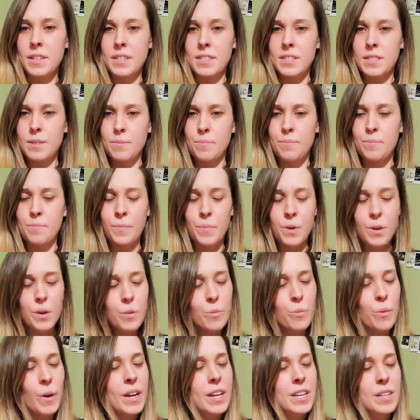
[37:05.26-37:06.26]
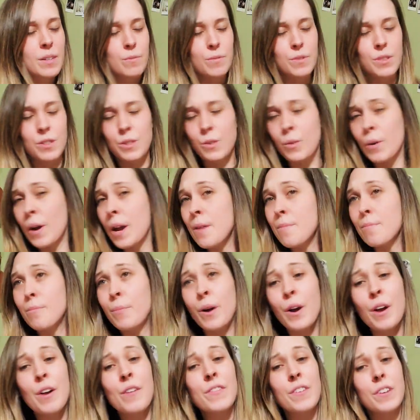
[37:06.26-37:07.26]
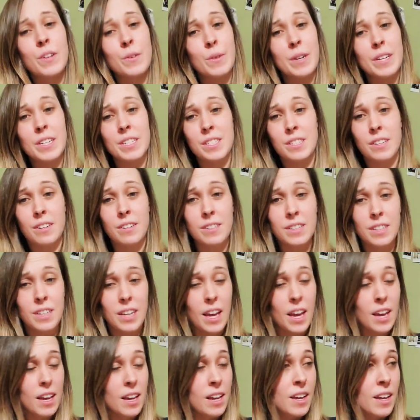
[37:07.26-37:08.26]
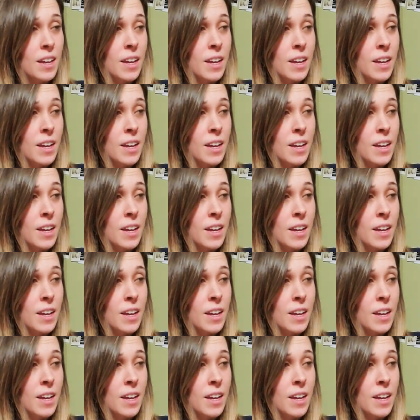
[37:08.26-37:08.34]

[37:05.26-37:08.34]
It's a perfect way to start the day.